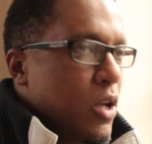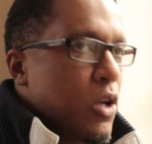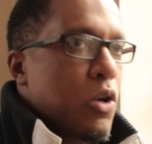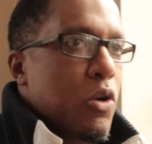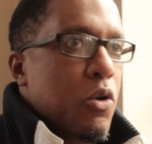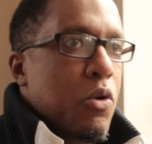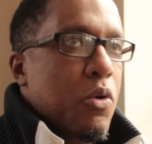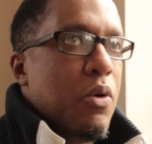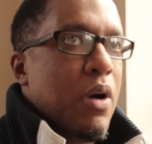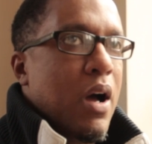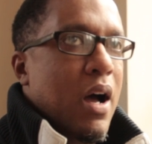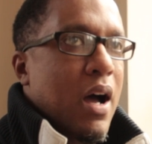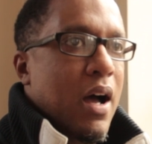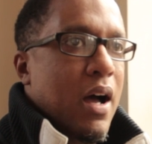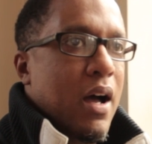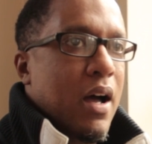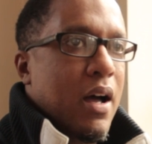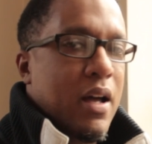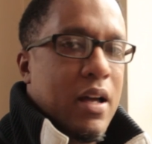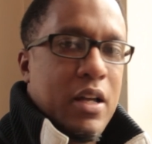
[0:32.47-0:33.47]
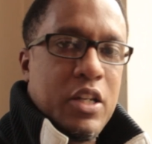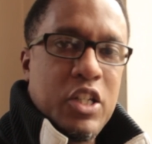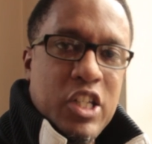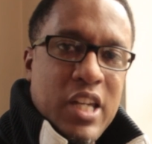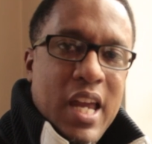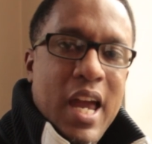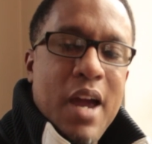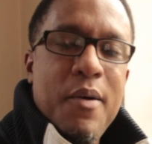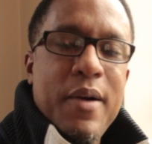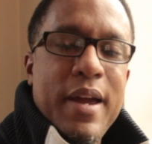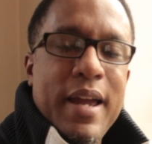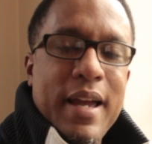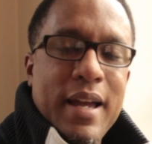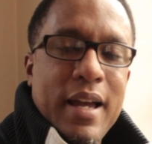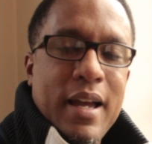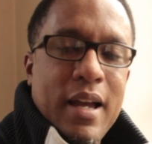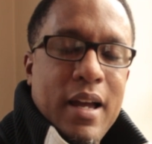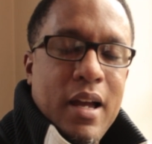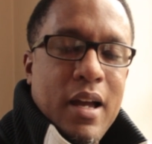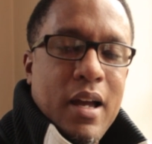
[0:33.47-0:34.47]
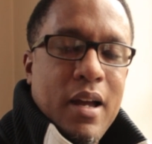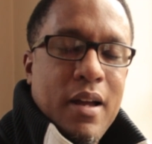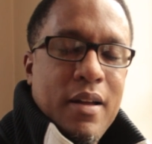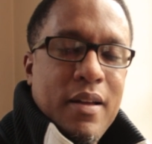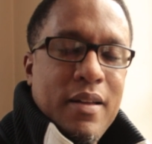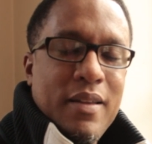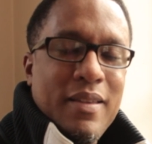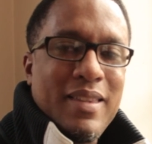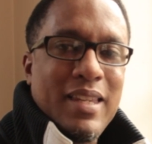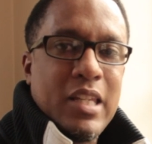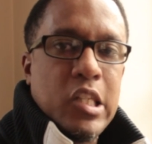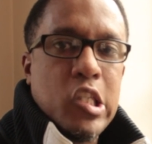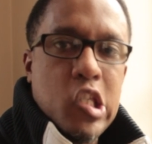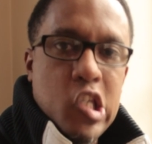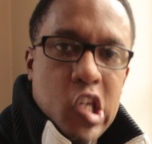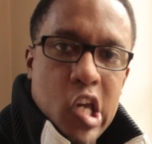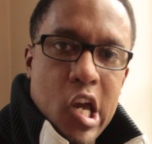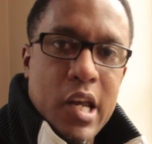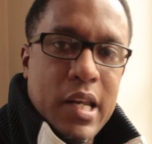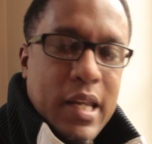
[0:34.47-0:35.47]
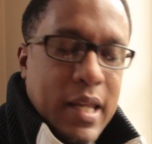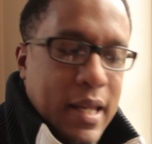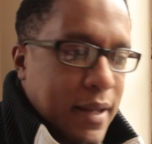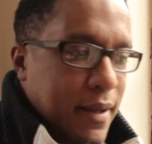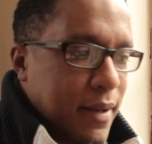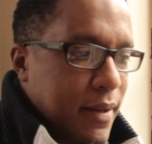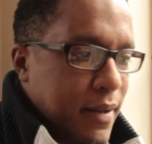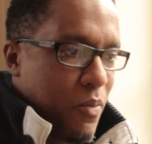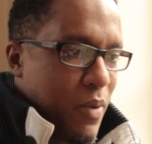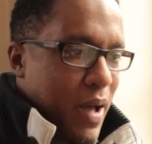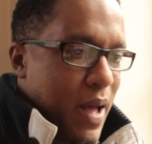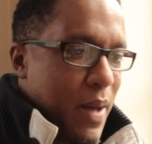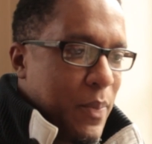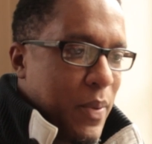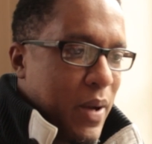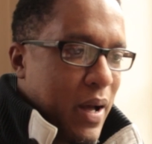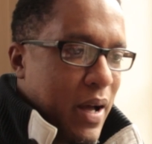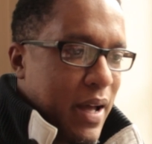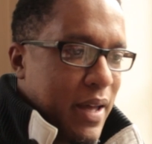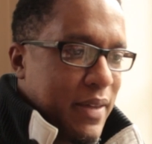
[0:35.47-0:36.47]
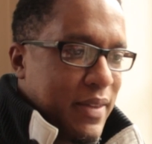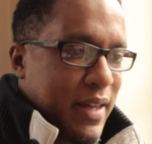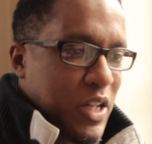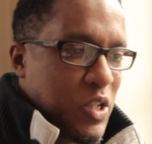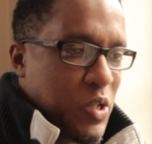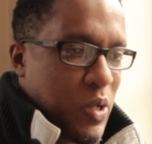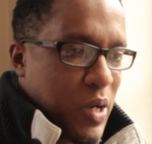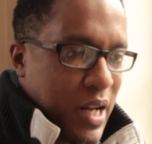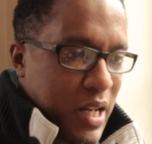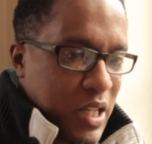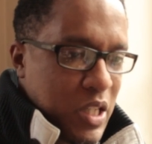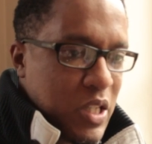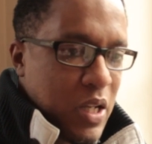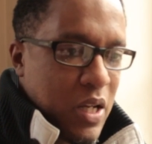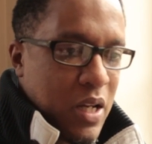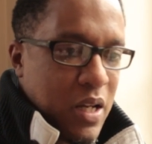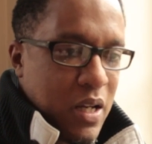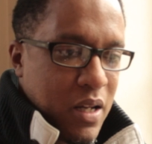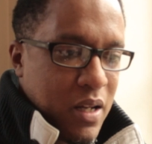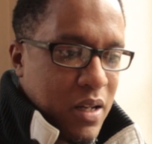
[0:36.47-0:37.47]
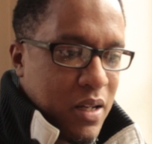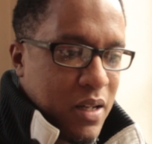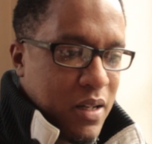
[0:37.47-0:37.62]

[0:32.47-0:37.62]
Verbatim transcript: who are sharing this journey whereby they're trying to